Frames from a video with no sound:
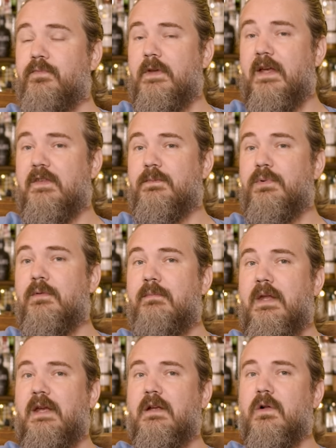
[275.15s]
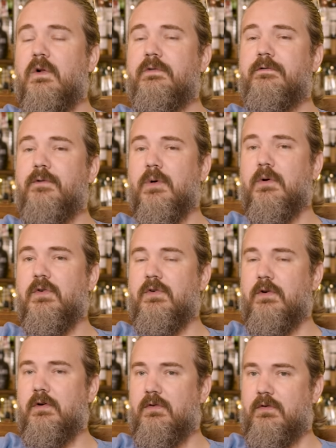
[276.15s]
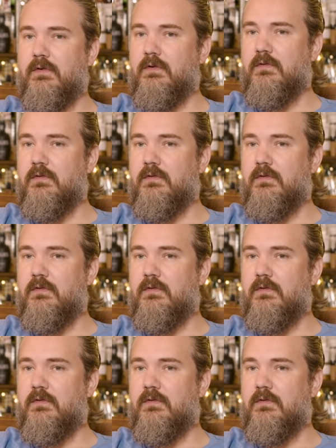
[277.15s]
Yes, pull many Old Foresters.